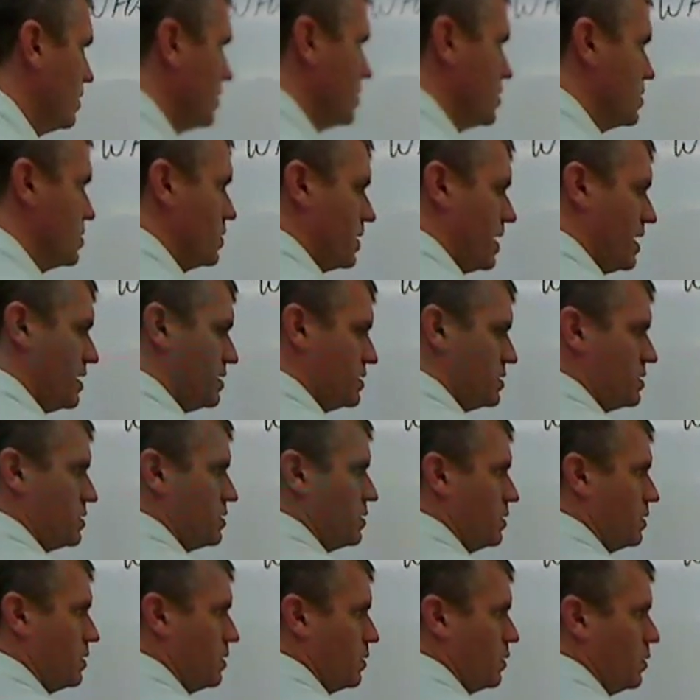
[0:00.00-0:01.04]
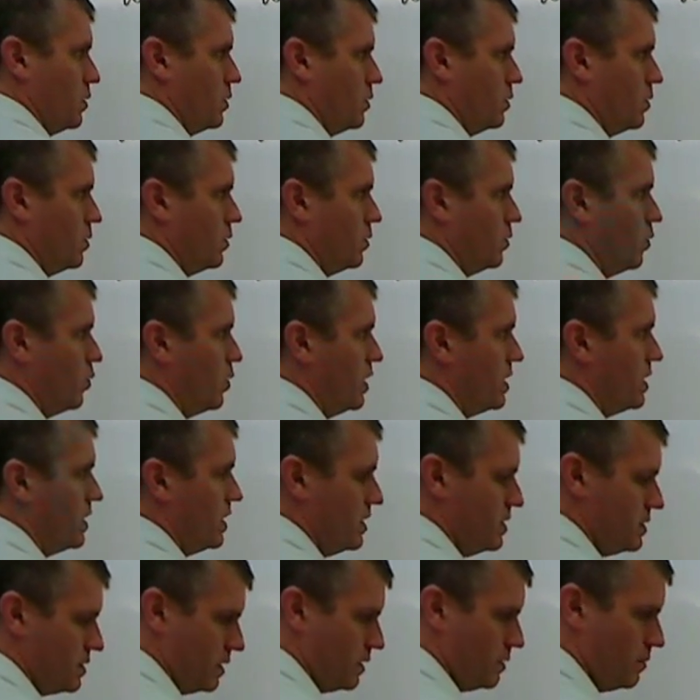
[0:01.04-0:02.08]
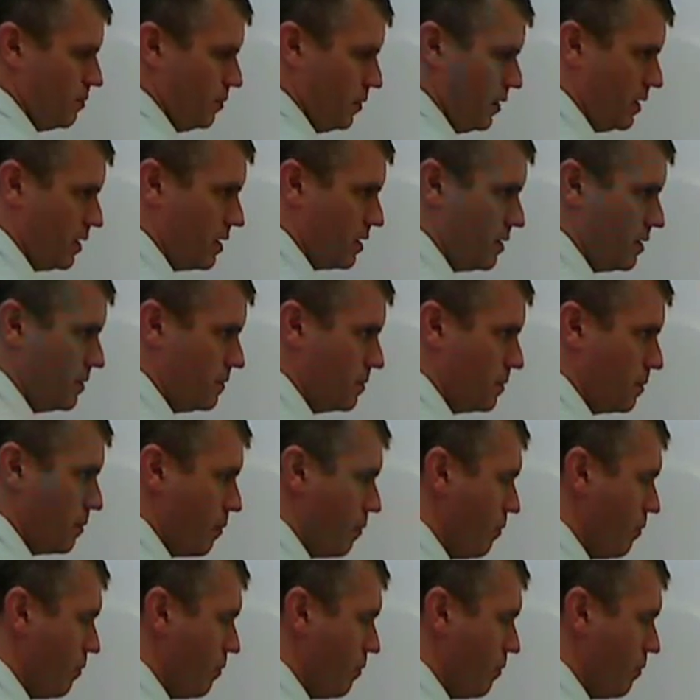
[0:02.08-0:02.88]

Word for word: So that's the what is it part.